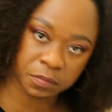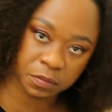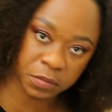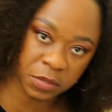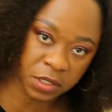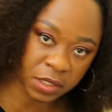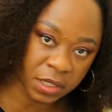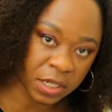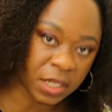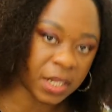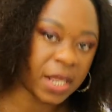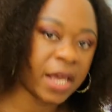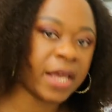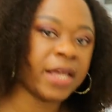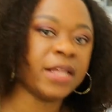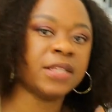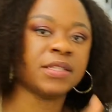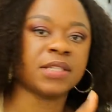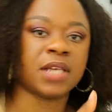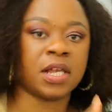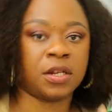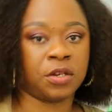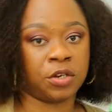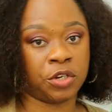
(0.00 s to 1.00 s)
the
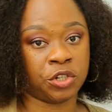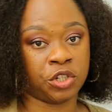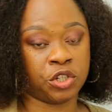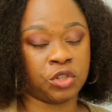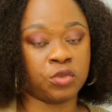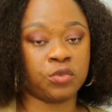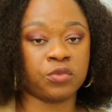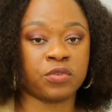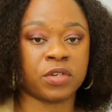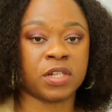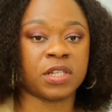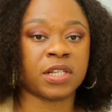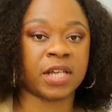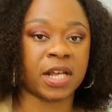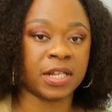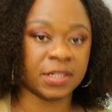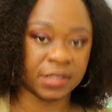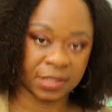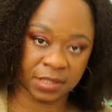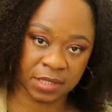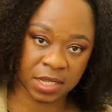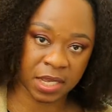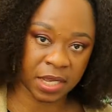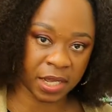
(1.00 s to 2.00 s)
clients and her children can
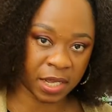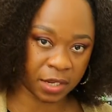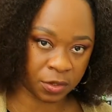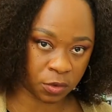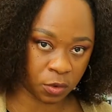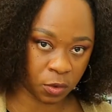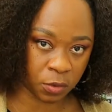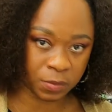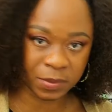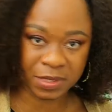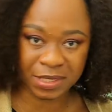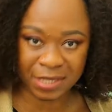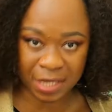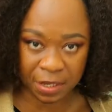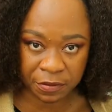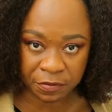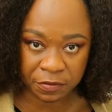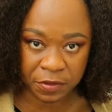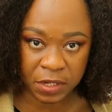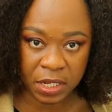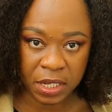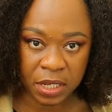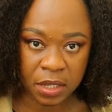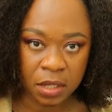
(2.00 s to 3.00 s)
stay at home
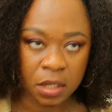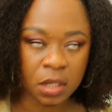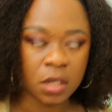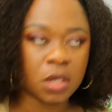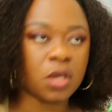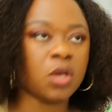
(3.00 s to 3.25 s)
safely?